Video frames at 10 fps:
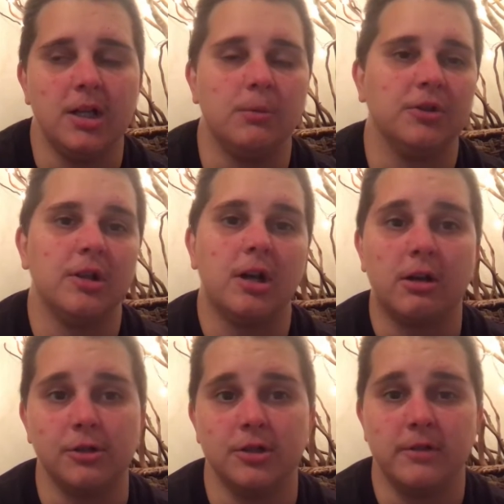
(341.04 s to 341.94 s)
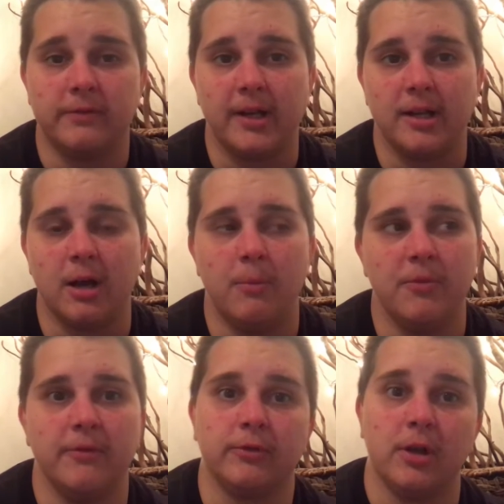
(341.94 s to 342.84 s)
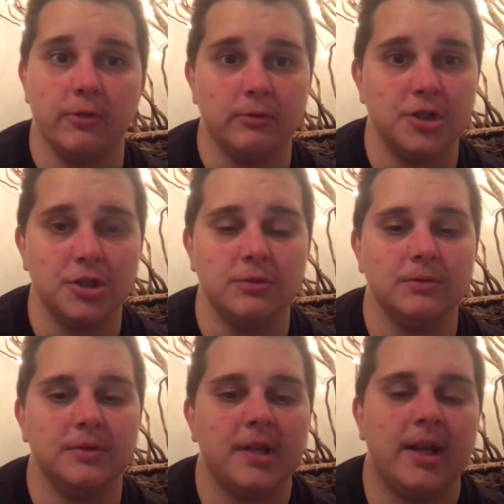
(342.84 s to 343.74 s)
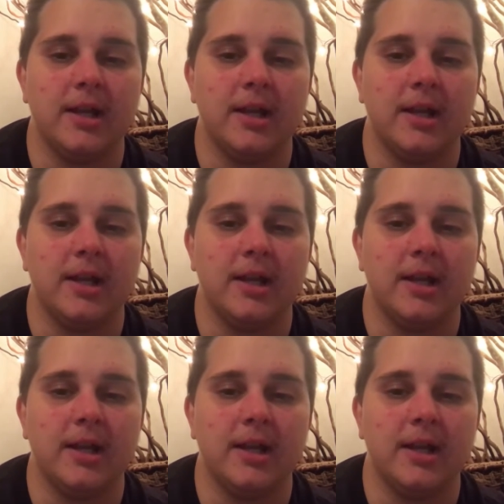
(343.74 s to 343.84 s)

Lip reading: it was a lot harder to find help than for other issues.